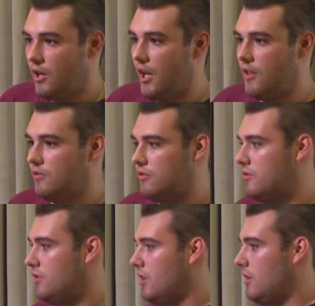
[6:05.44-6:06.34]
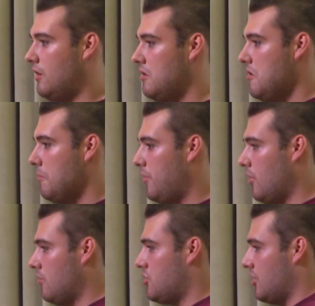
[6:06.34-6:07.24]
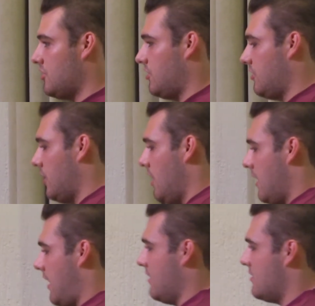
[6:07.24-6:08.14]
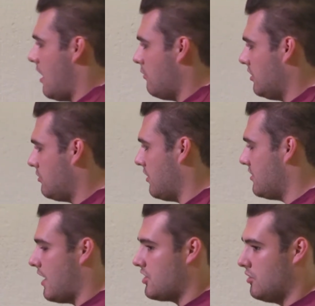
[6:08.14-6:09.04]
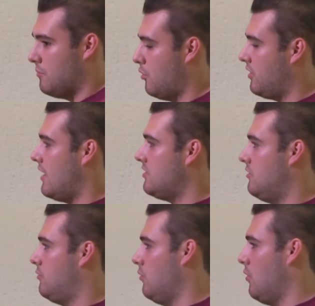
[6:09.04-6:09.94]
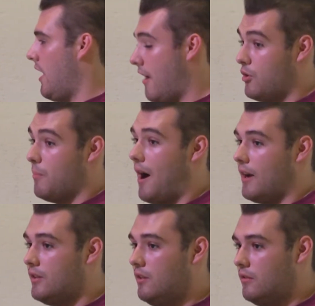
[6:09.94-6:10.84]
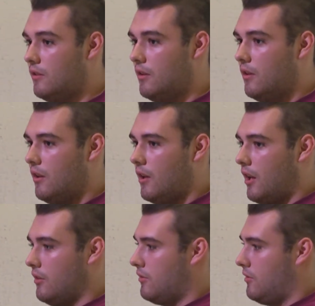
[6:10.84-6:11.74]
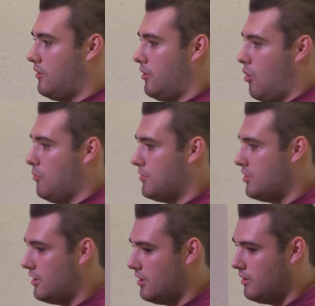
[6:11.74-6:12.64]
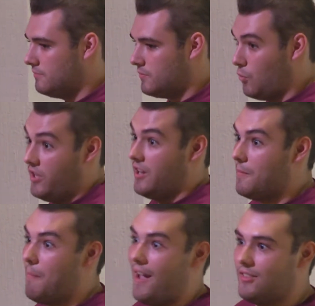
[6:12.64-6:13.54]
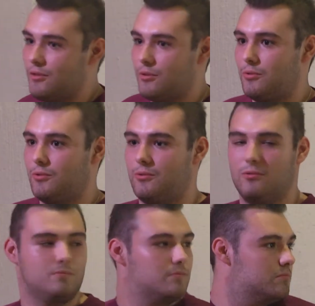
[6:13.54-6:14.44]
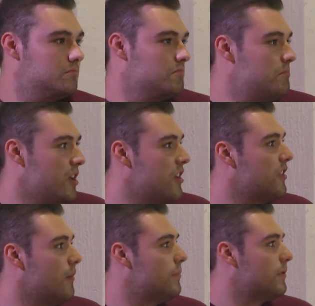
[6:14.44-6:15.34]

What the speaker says: And the peer just hands out the transaction broadcasted to everybody and hopes the winning miner to pick it up.